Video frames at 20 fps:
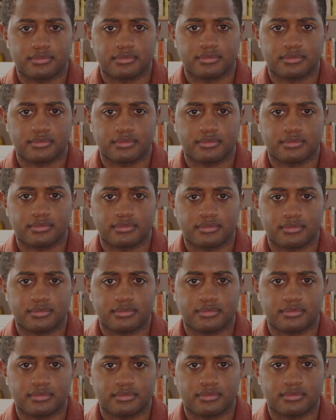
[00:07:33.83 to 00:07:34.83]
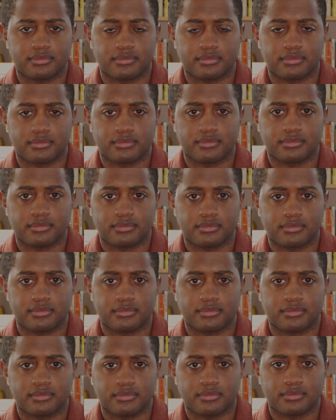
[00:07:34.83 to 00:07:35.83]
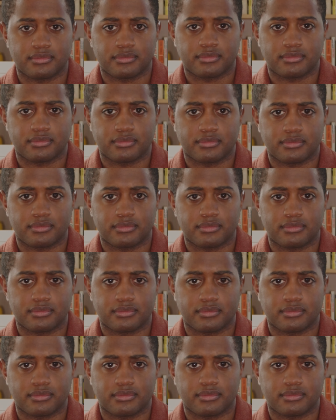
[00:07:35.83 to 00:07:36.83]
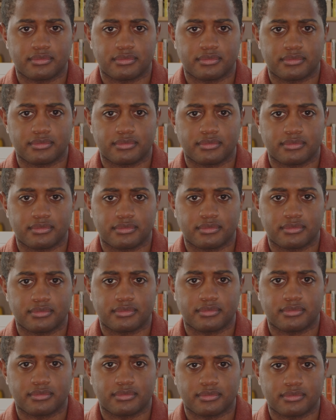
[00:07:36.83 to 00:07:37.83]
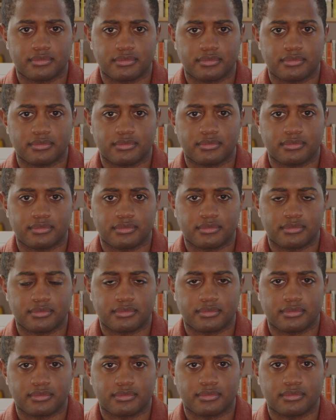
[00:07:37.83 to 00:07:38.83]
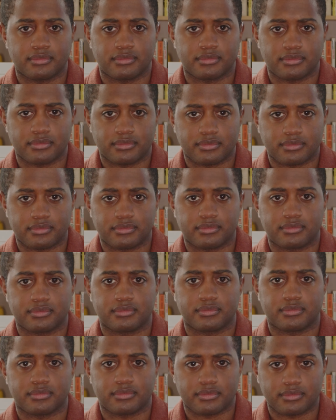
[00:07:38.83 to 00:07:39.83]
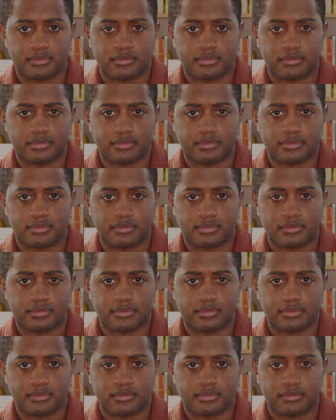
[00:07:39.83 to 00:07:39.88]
(not speaking)